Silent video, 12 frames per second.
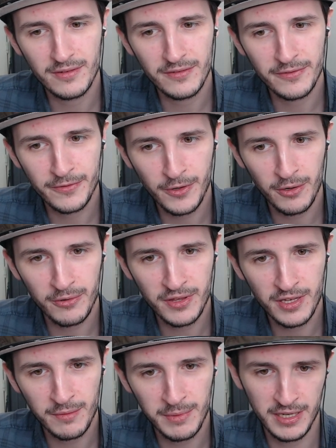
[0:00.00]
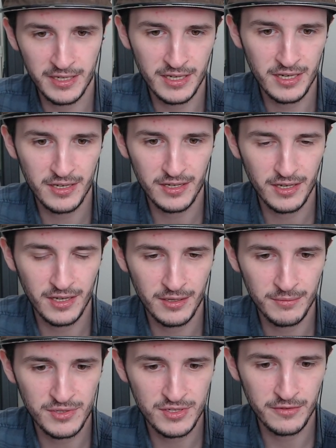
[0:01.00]
throw the comedic
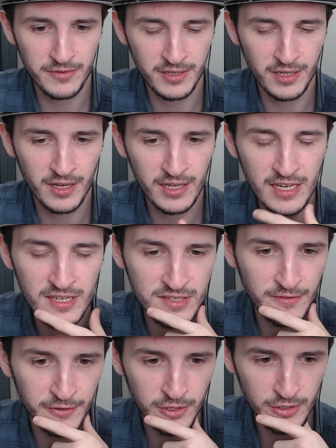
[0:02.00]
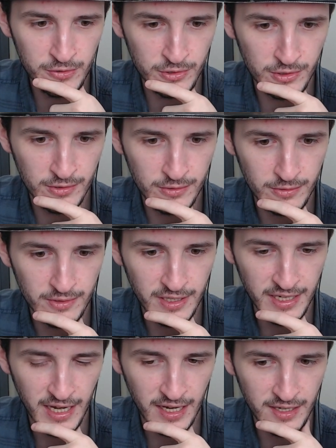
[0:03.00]
stuff in there. Here's the funeral.
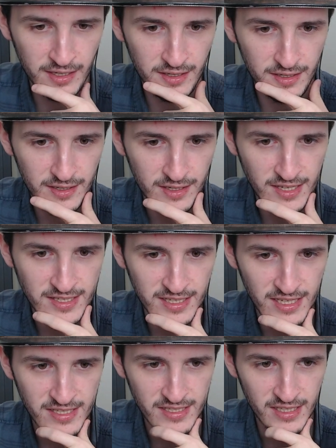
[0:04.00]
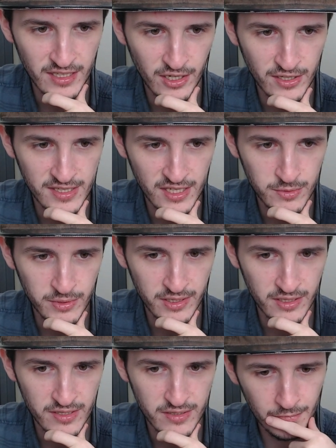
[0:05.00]
Okay, let's see the context with
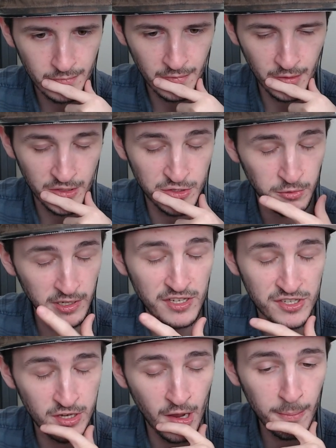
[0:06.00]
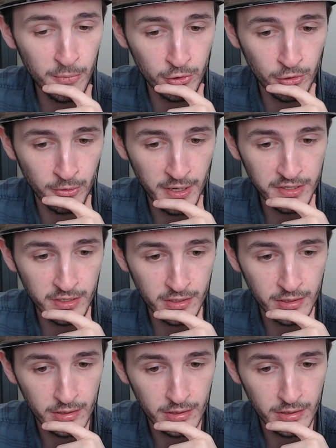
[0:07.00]
this. No, it's really somber already.